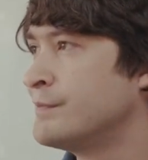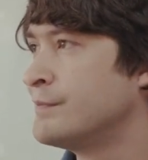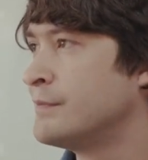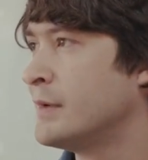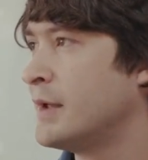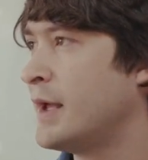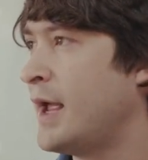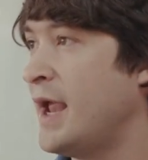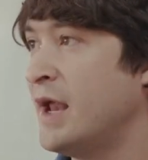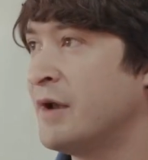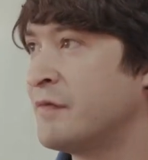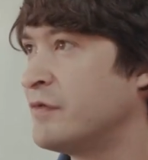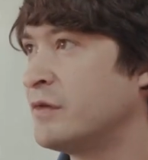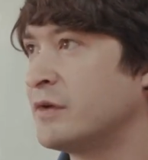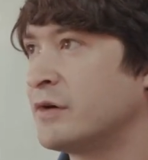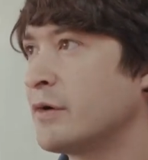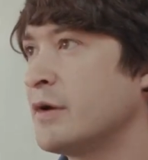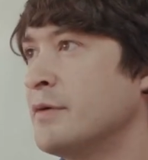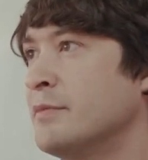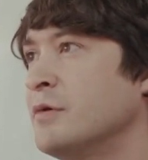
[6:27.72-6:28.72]
handful
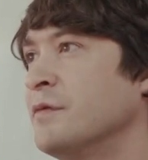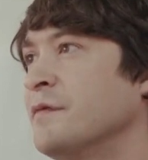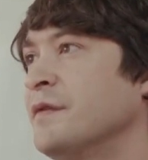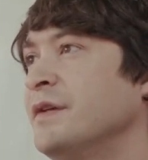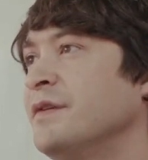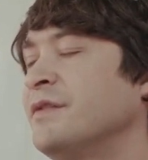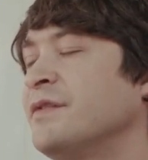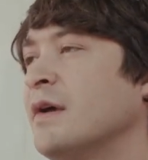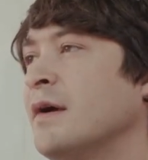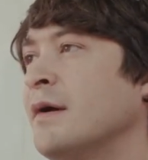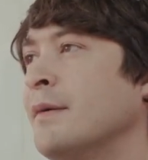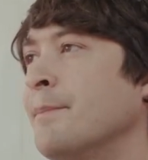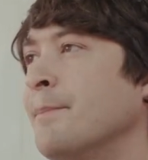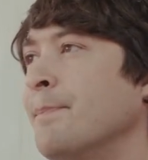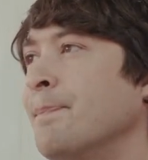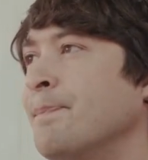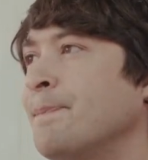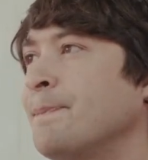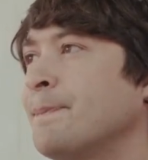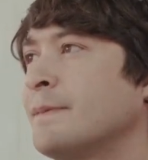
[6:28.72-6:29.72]
of great movies, you
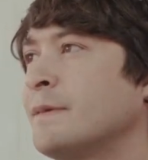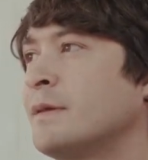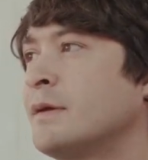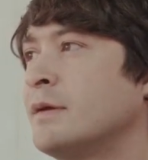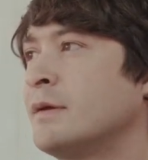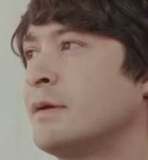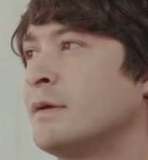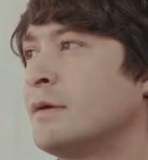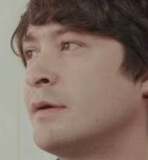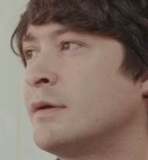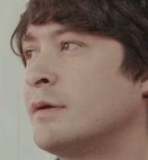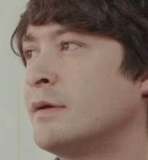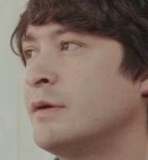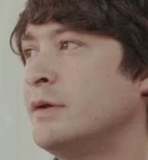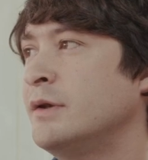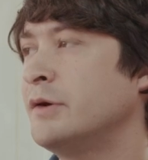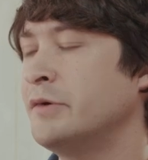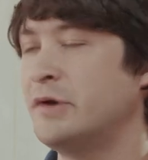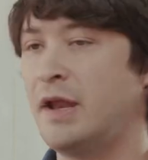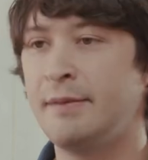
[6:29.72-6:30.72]

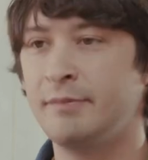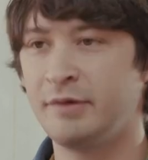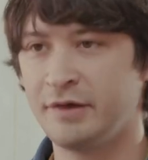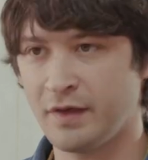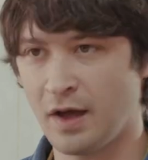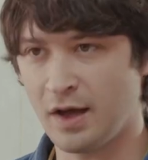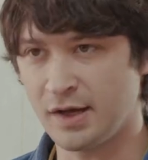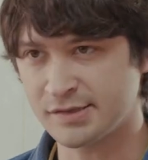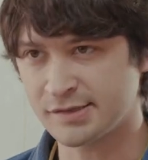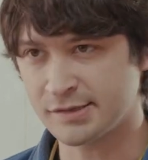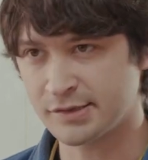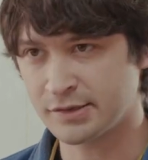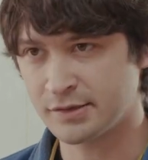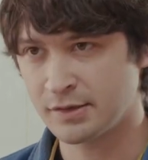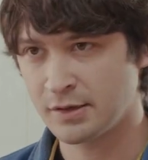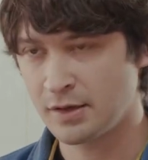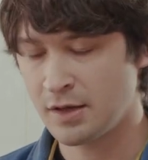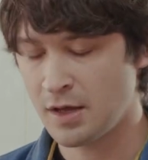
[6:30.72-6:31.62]
know, namely The Hustler.